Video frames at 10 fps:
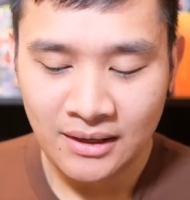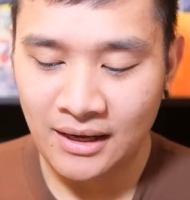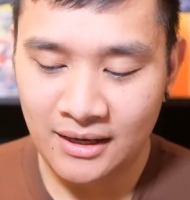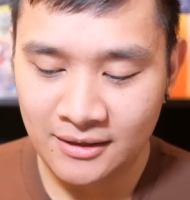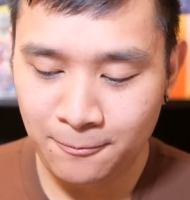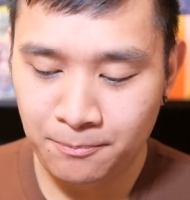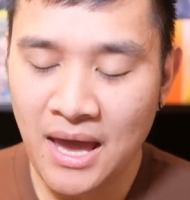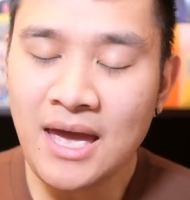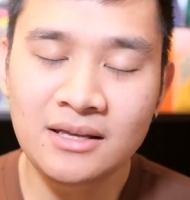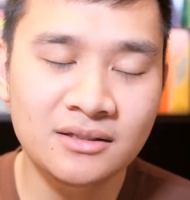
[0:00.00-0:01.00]
and it
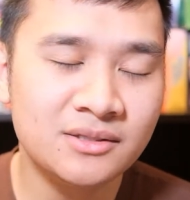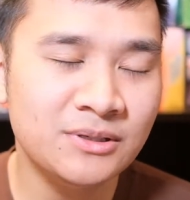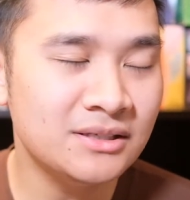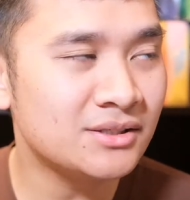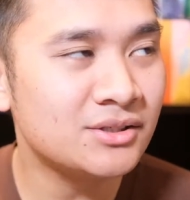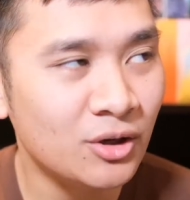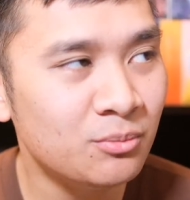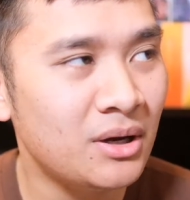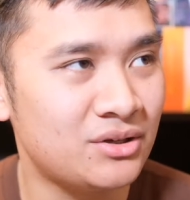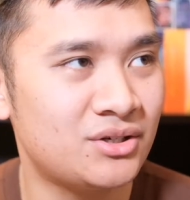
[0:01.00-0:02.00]
pains me so
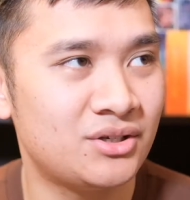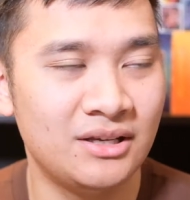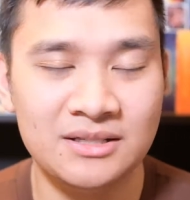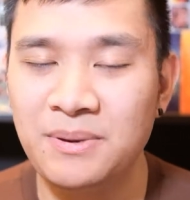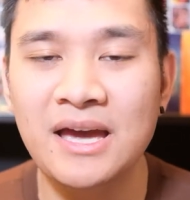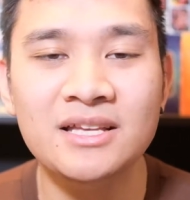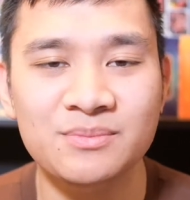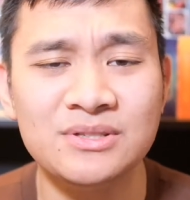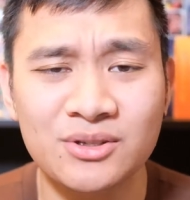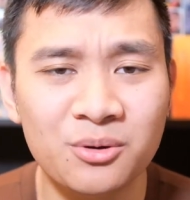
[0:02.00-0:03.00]
much
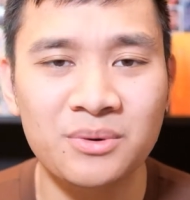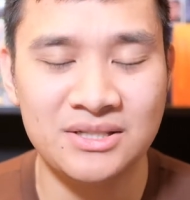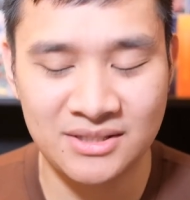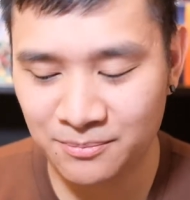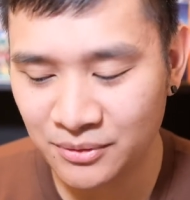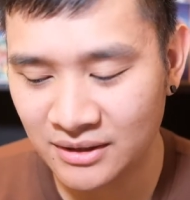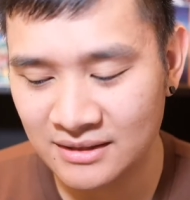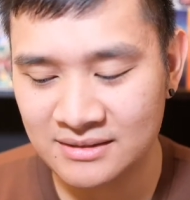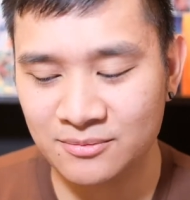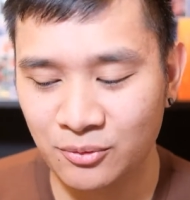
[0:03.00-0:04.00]
to put
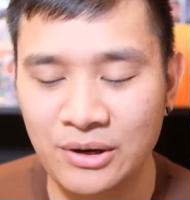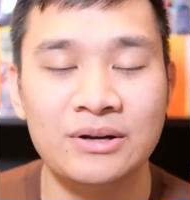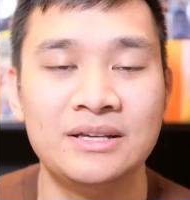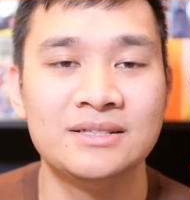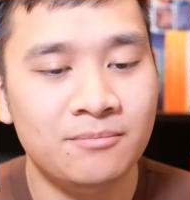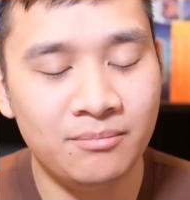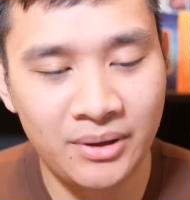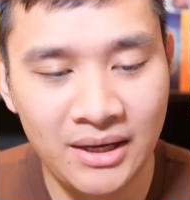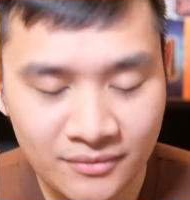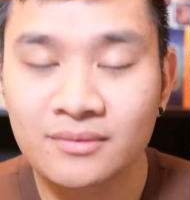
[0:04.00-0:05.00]
this where it is,
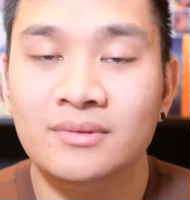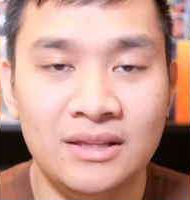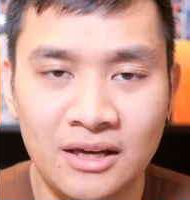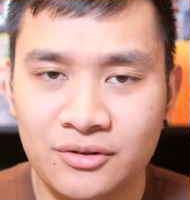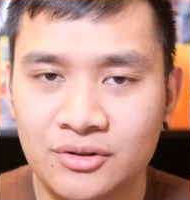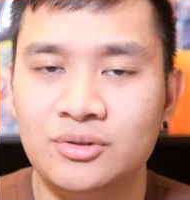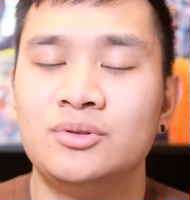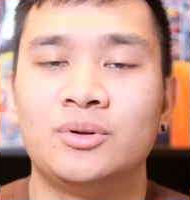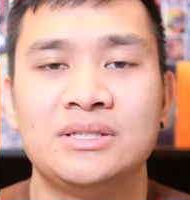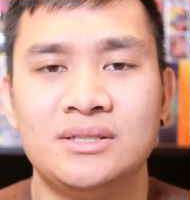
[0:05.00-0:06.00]
but the other two
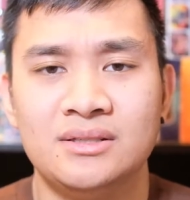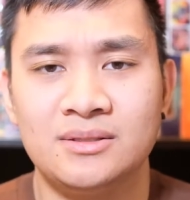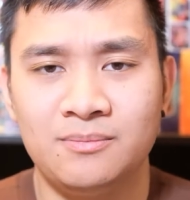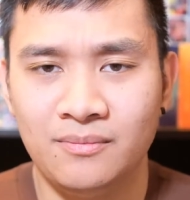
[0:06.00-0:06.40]
choices